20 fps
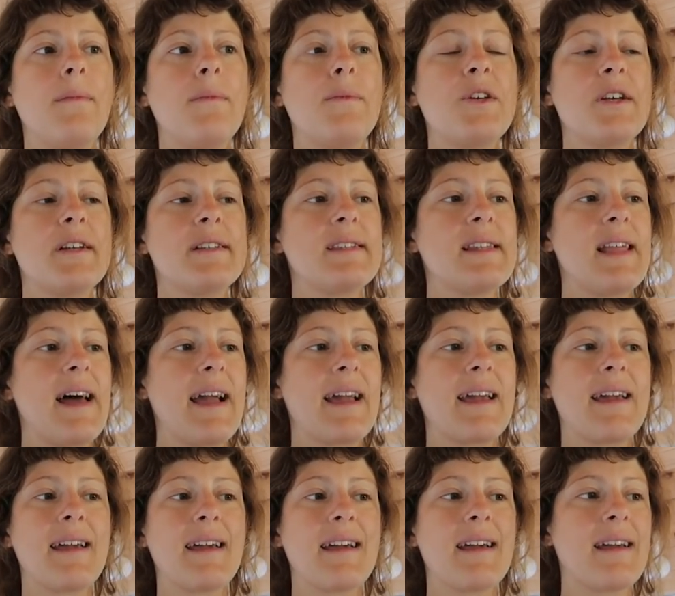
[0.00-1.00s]
just
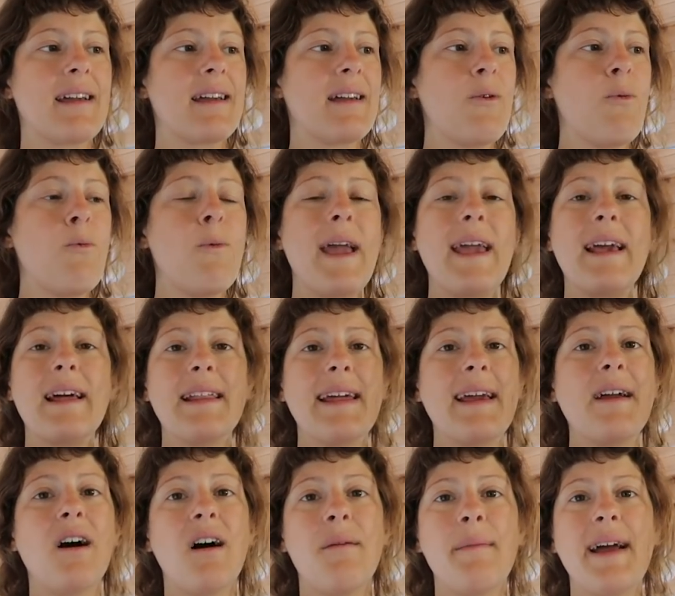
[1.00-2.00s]
like
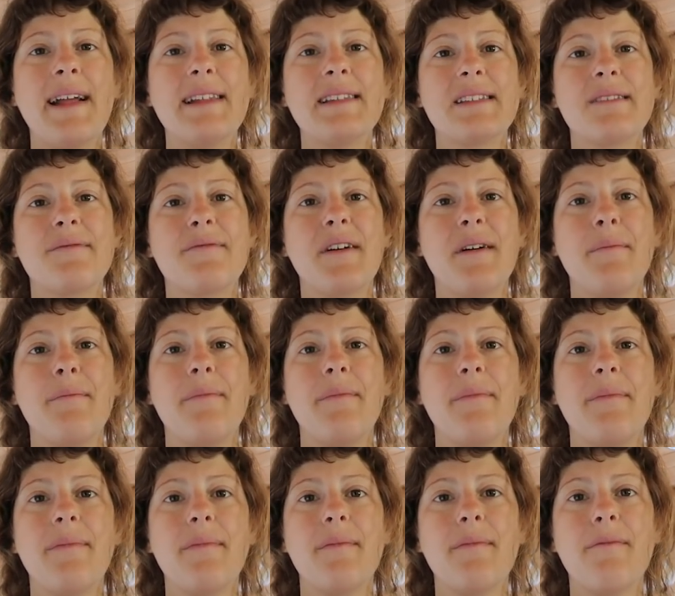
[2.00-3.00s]
weekly comments from
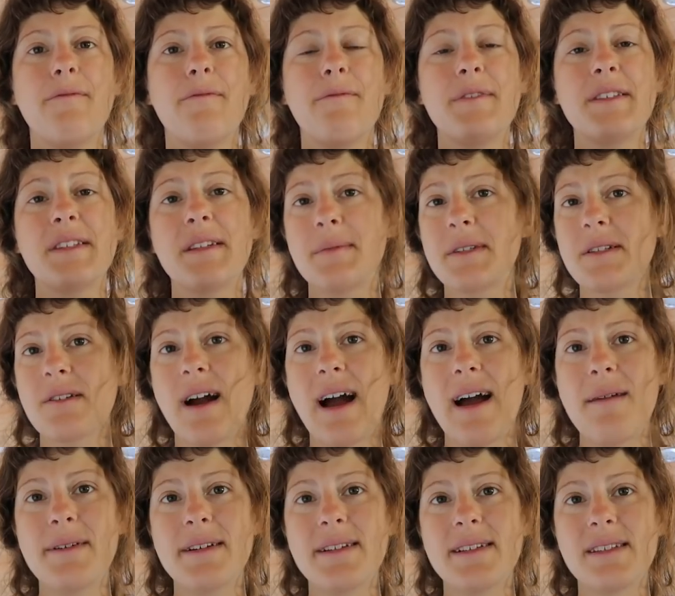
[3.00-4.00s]

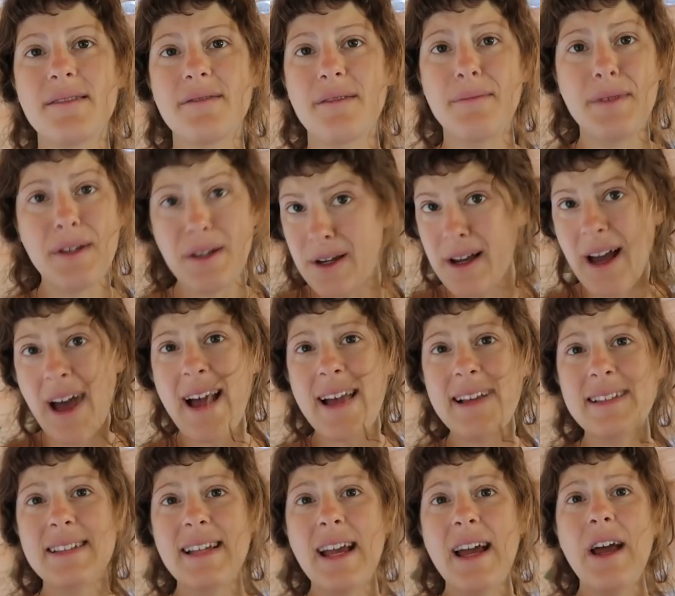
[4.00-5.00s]
subscribers from you
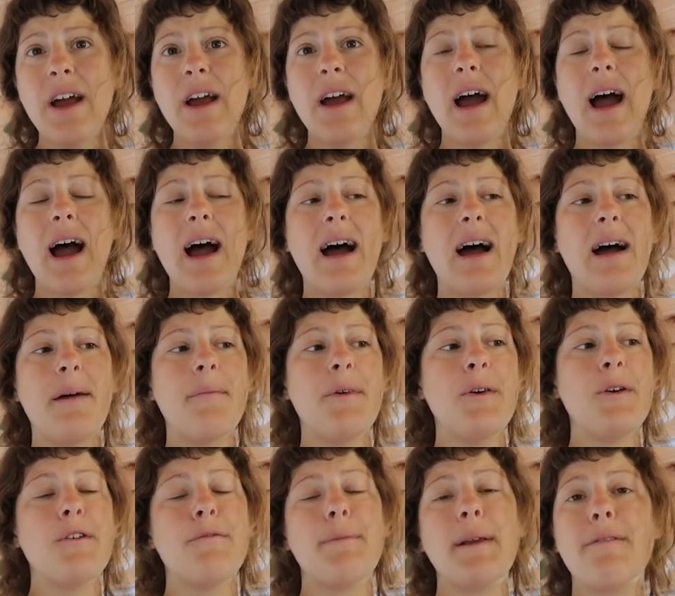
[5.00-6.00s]
guys um,
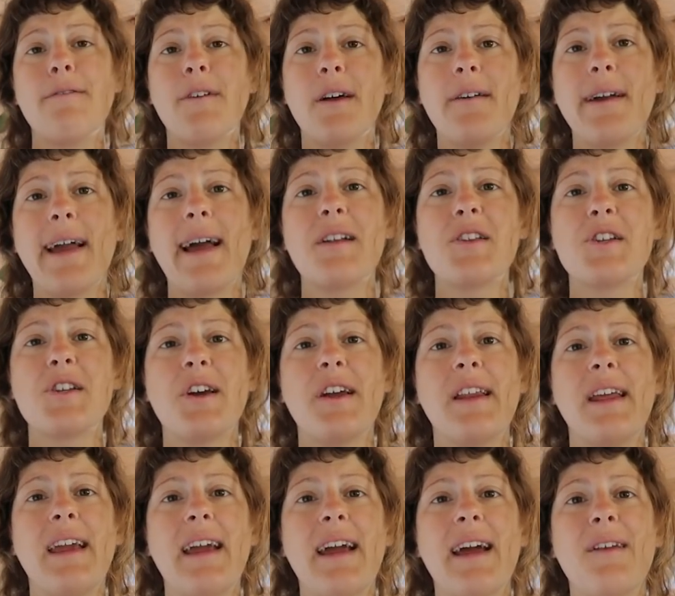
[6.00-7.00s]
who have been following our
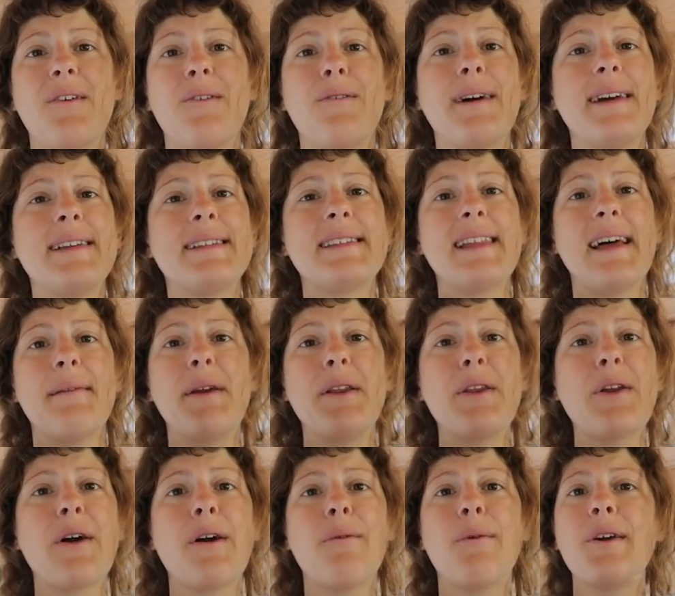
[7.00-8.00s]
journey and always let me
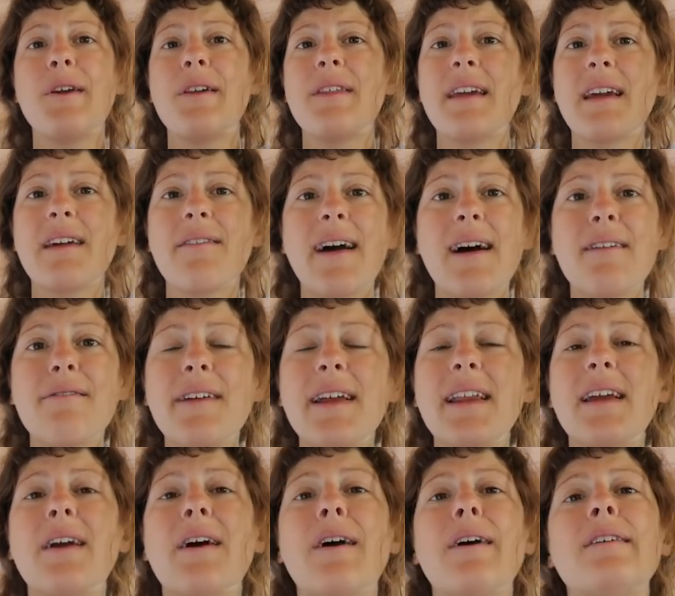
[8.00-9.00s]
know what you think about
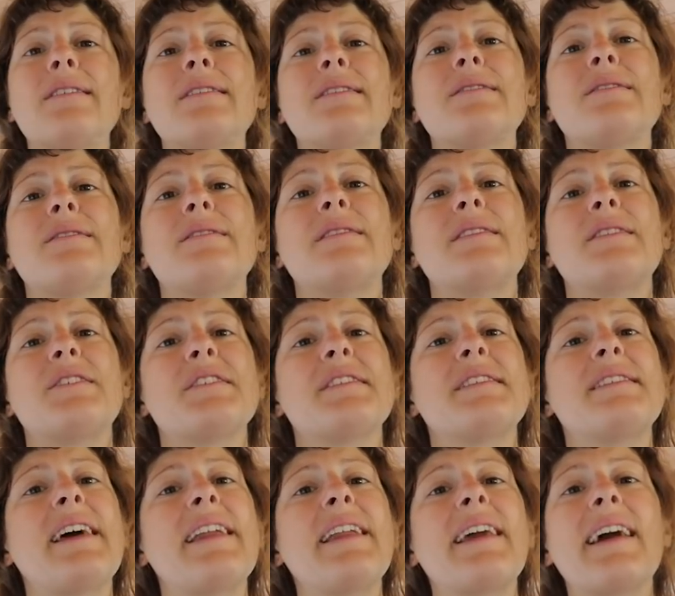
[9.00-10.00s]
videos or
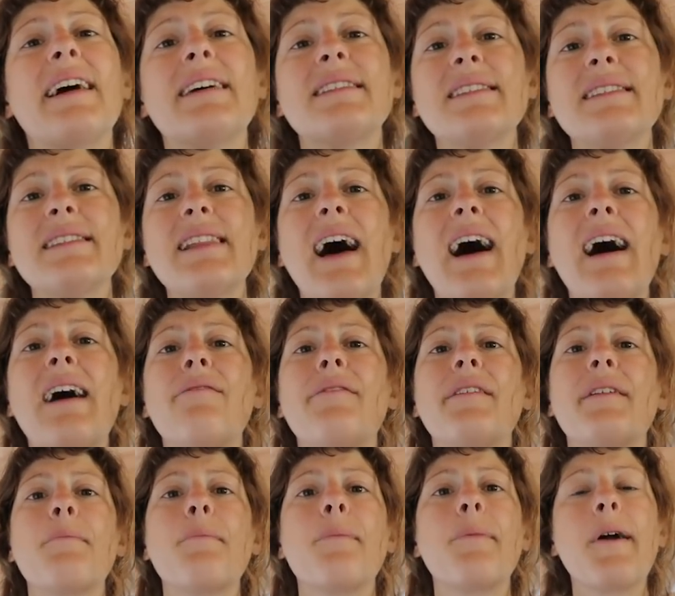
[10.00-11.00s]
just sending us love
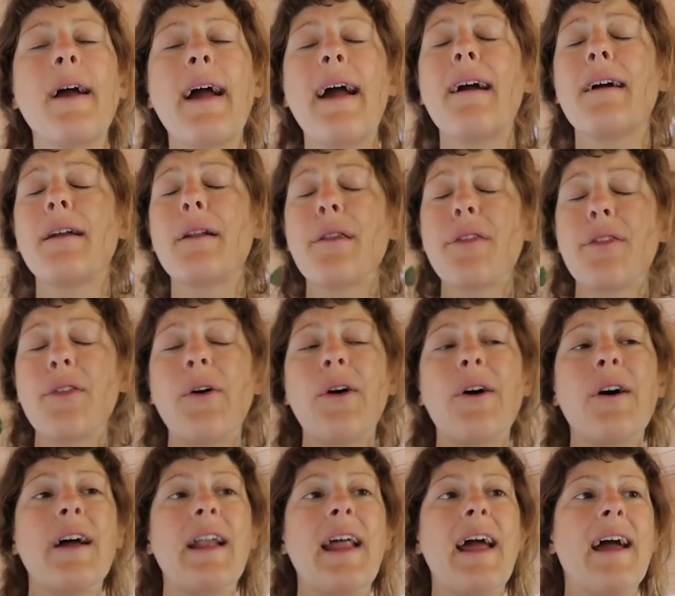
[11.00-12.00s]
and prayer and
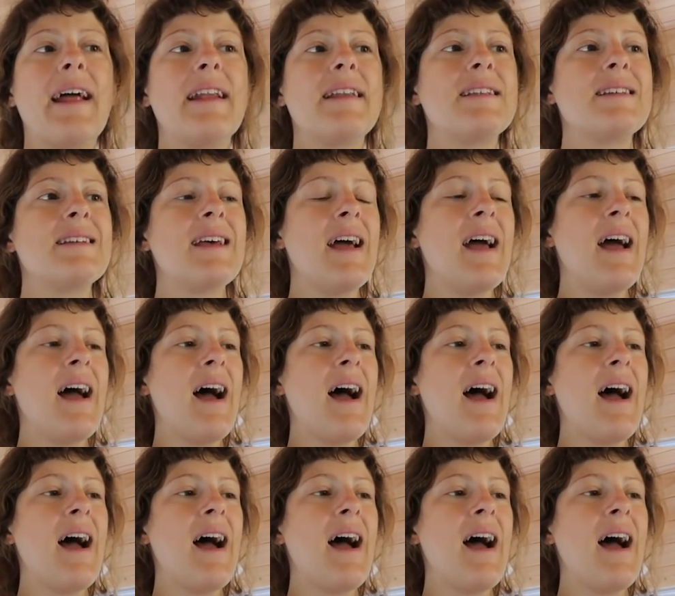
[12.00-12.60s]
thought and